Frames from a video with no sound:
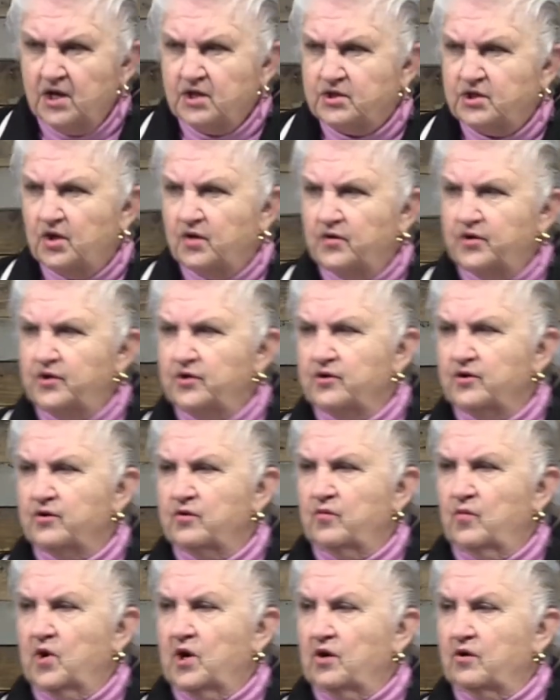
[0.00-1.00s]
So
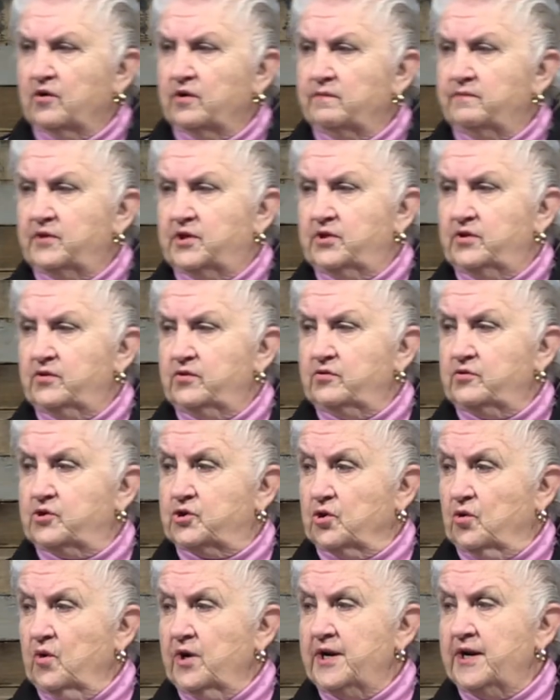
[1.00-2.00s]
you're welcome to
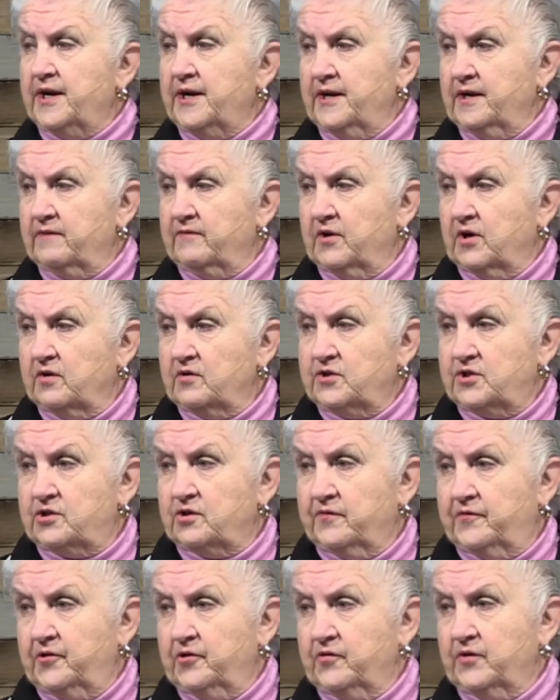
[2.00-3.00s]
join any of those.
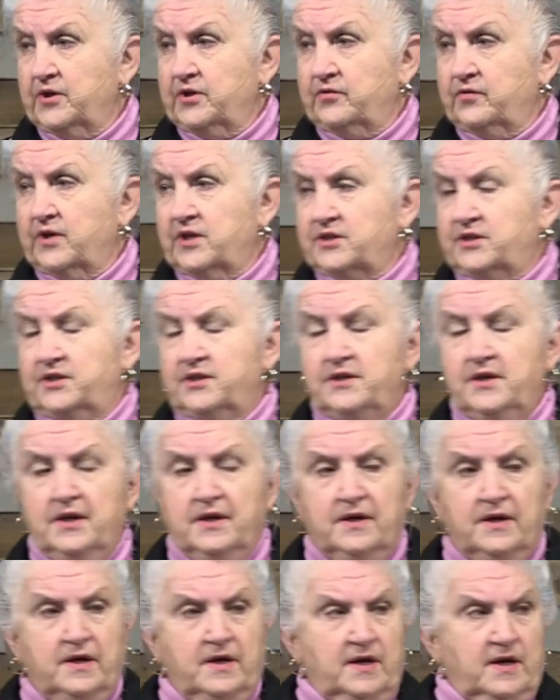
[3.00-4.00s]
So if you're interested,